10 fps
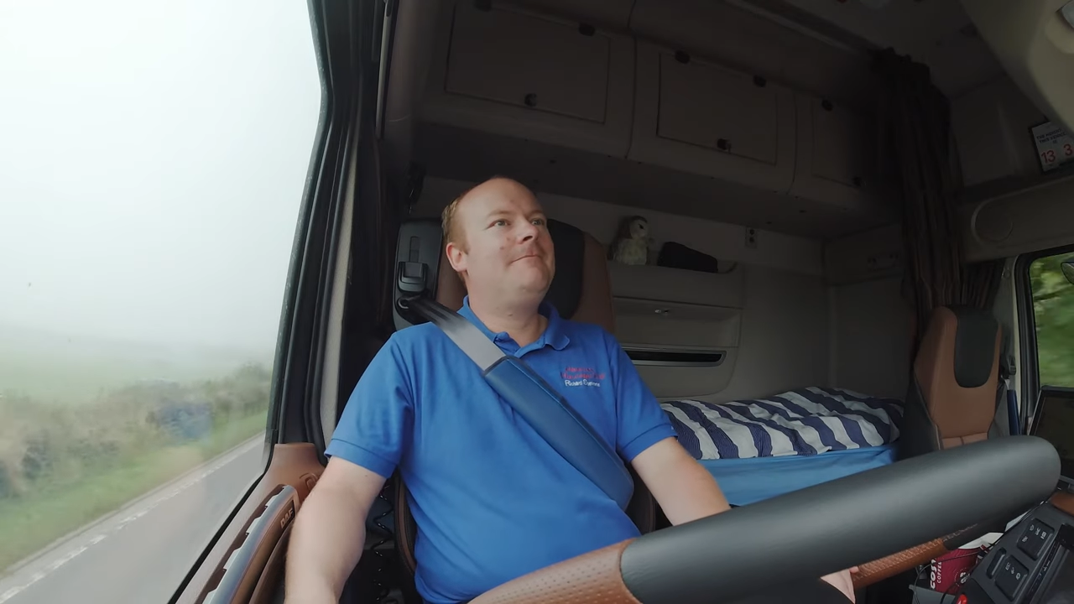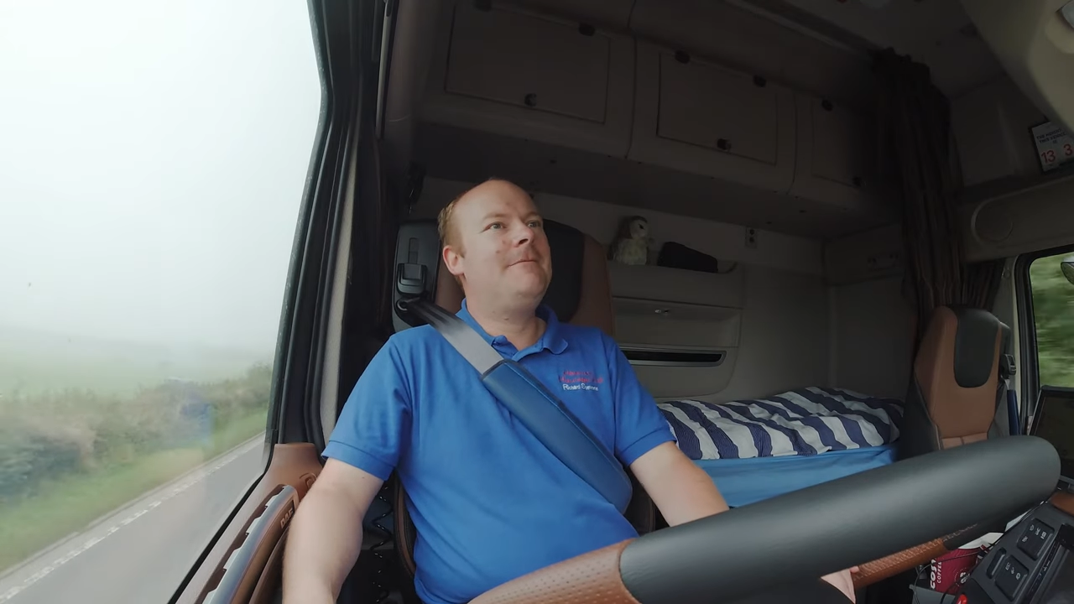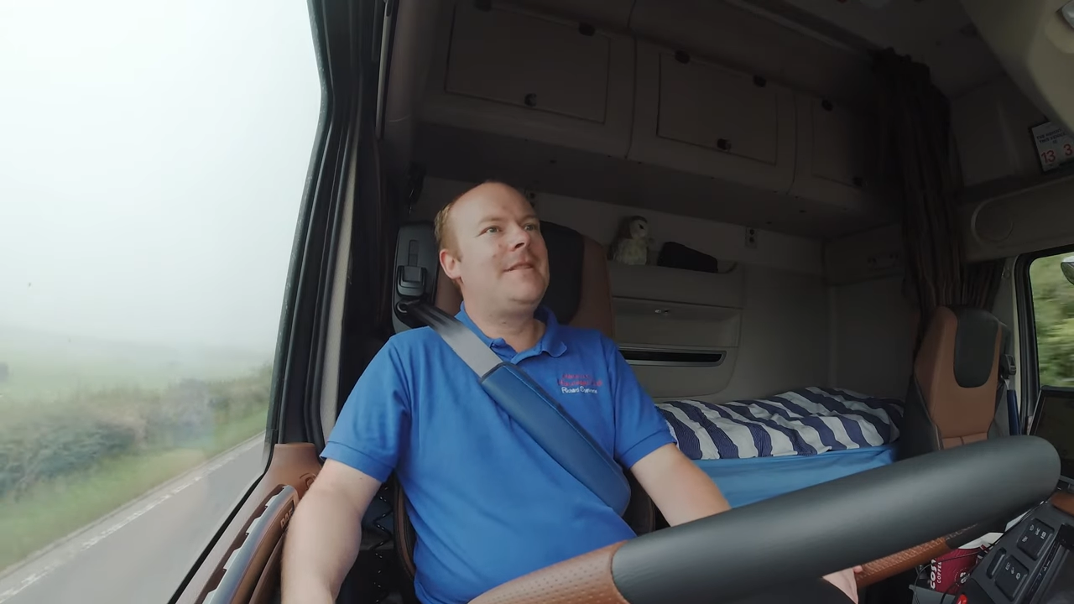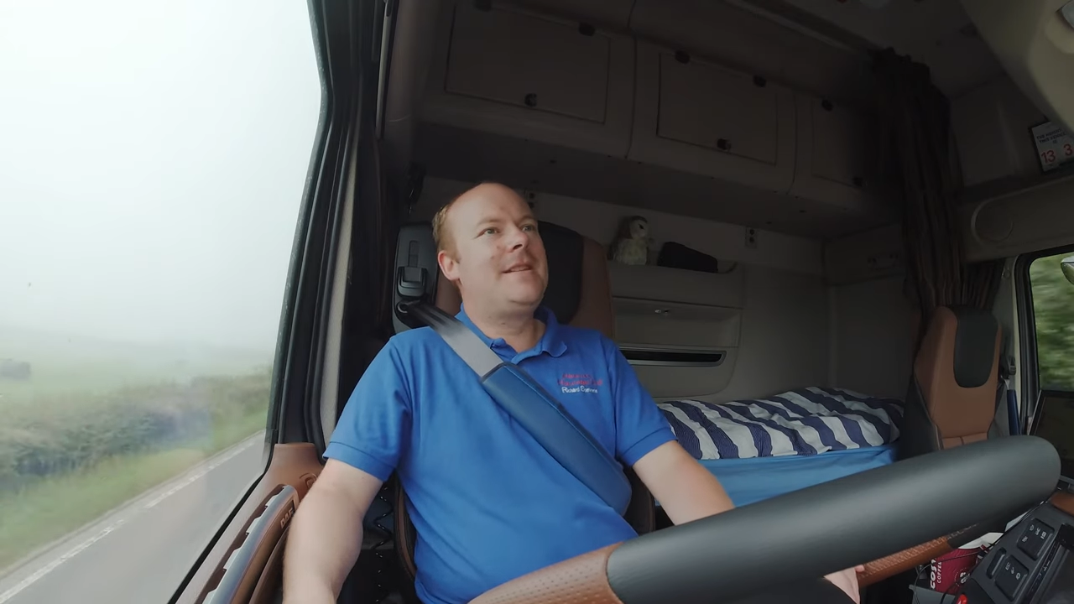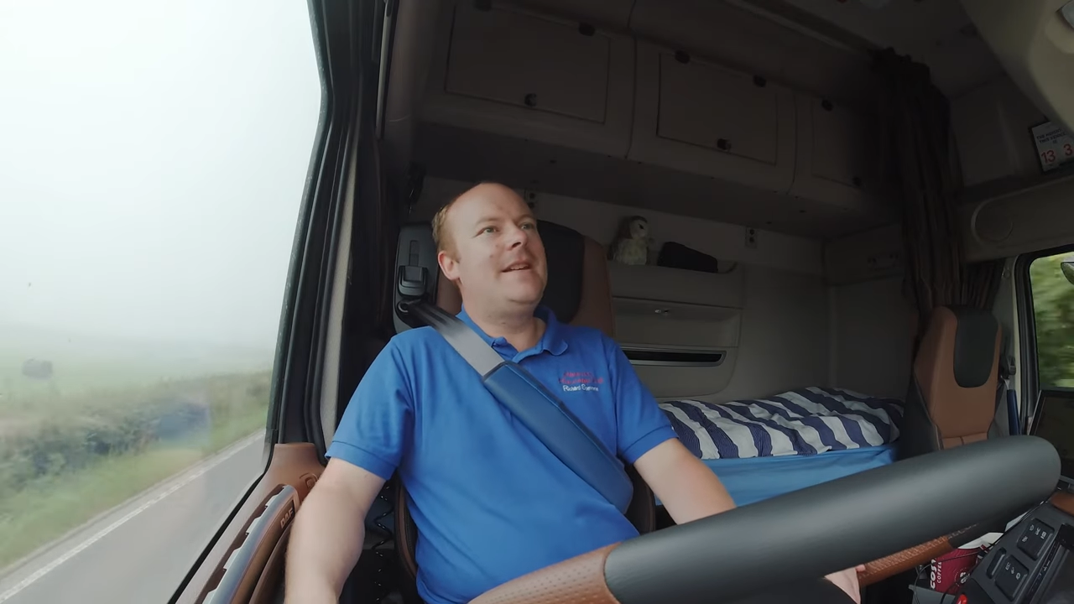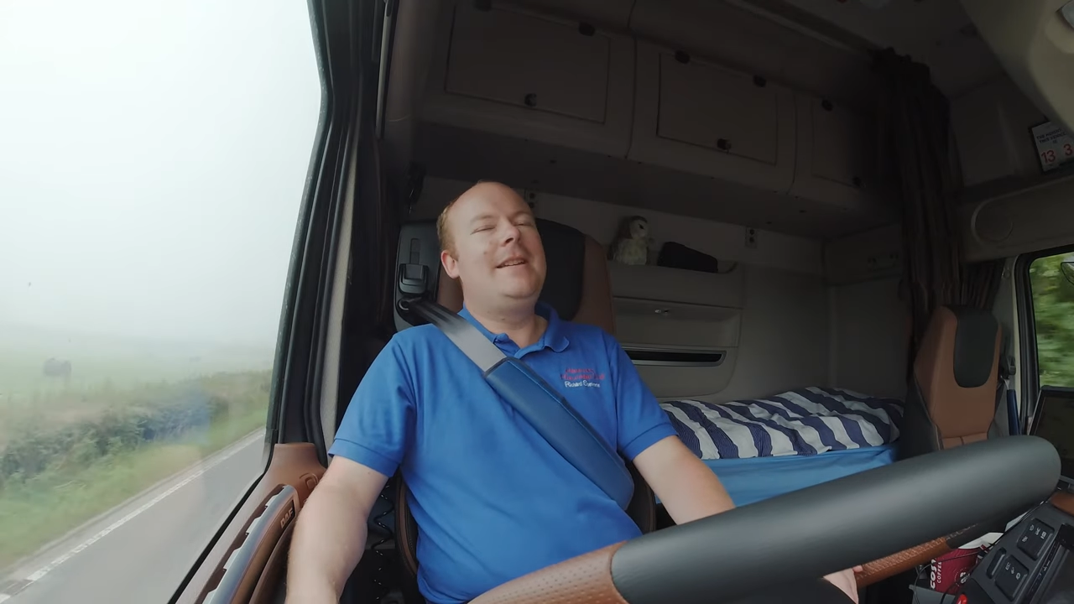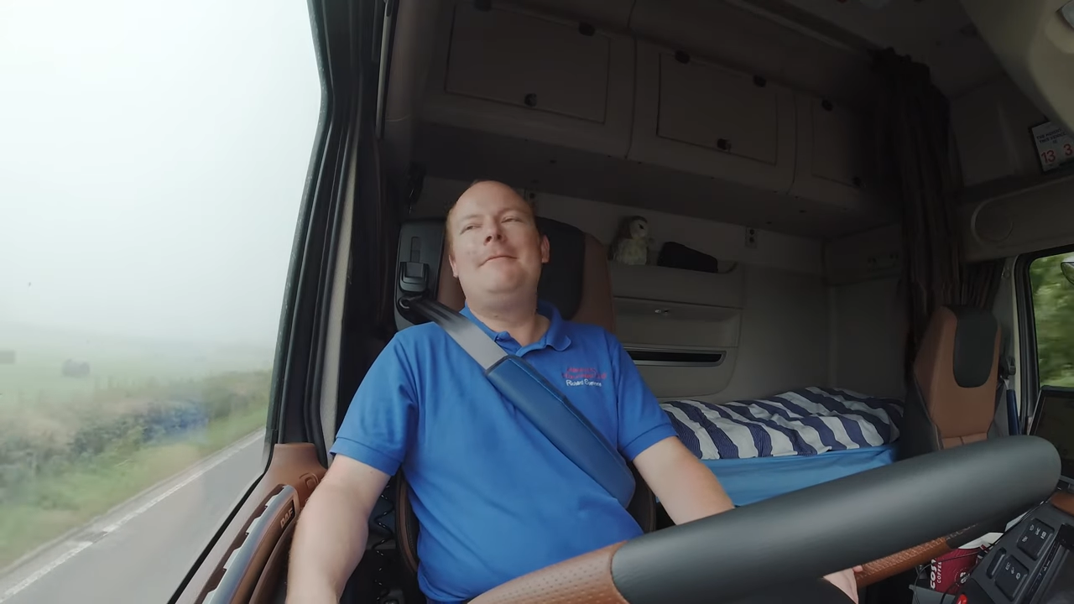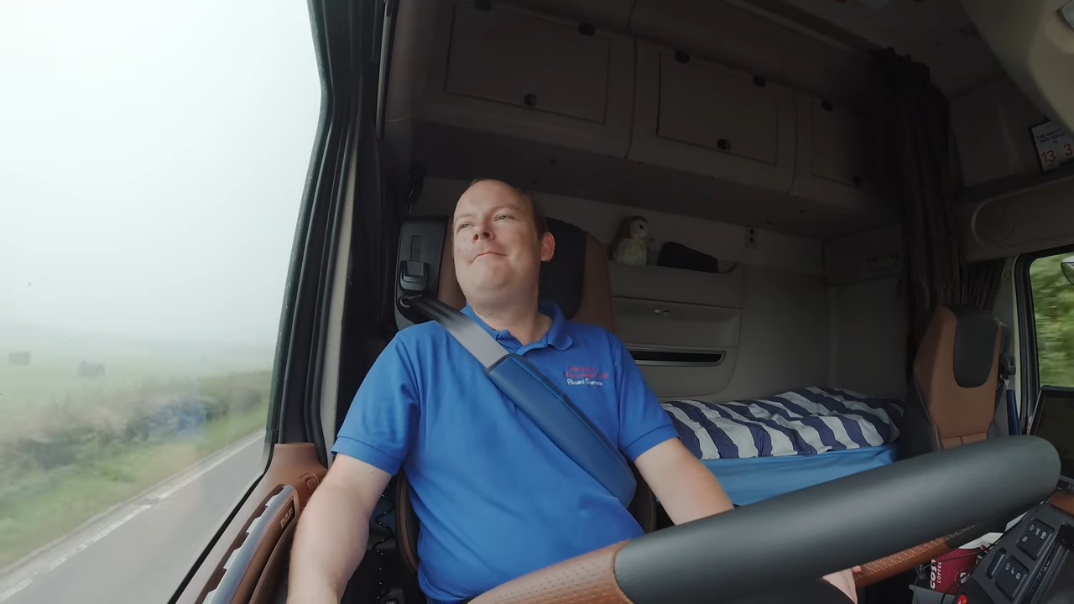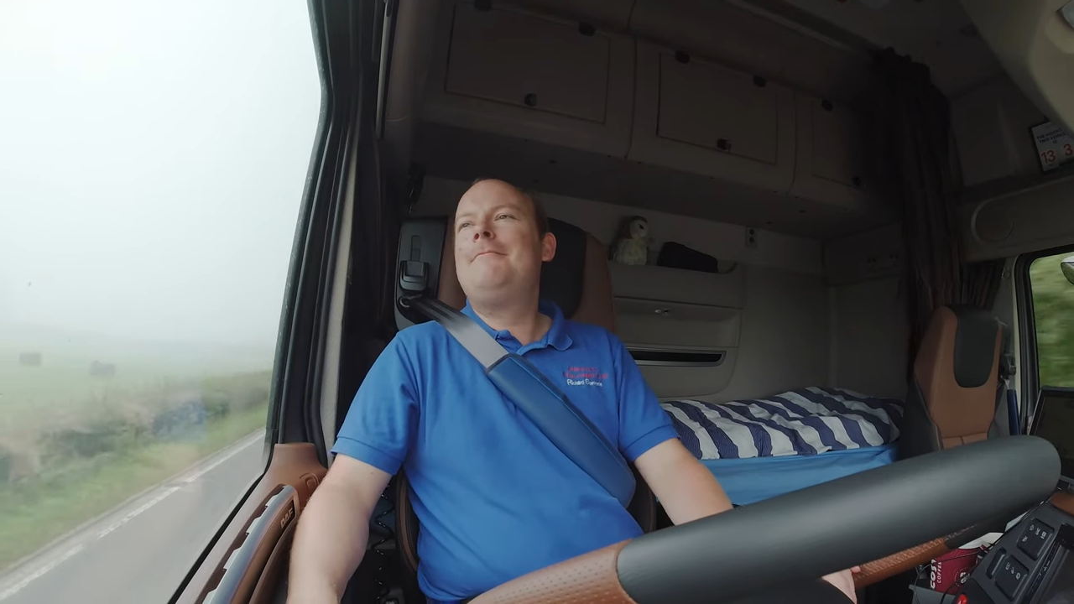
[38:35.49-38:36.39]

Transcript: We'll see.